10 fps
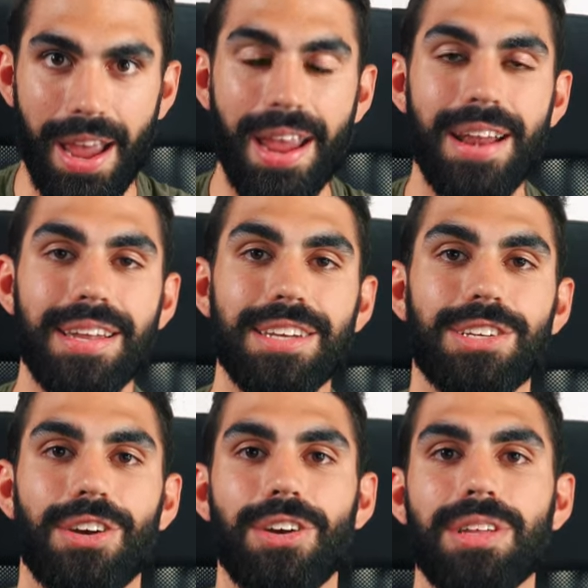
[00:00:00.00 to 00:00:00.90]
and he is
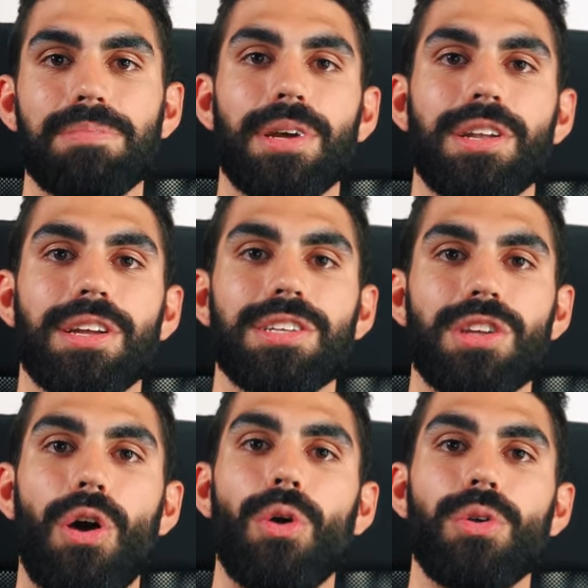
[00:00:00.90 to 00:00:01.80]
currently building
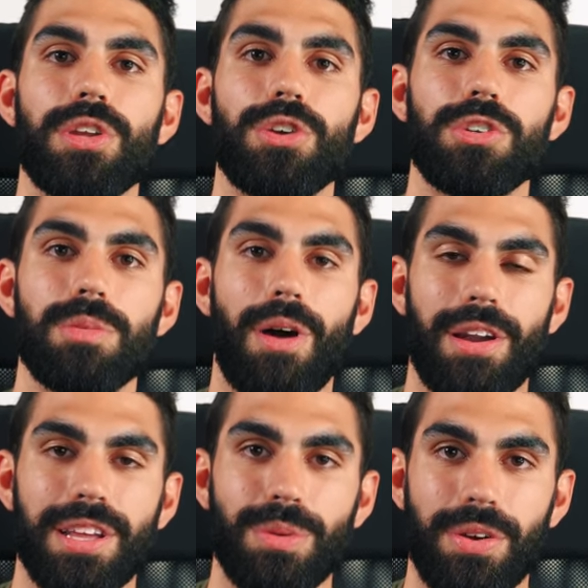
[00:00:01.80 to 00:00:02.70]
his own YouTube
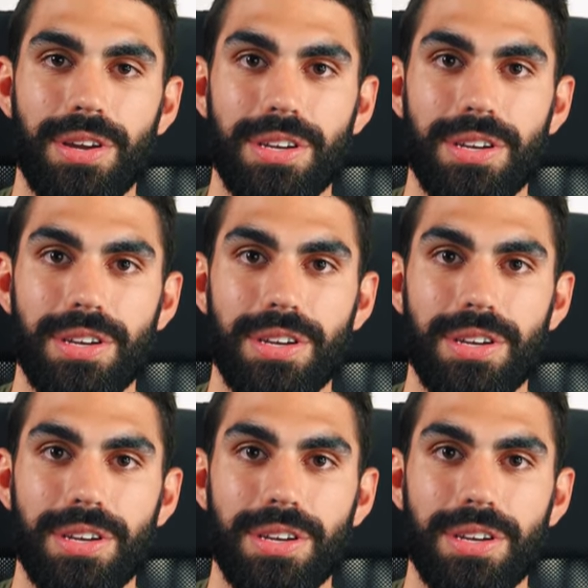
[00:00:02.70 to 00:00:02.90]
audience where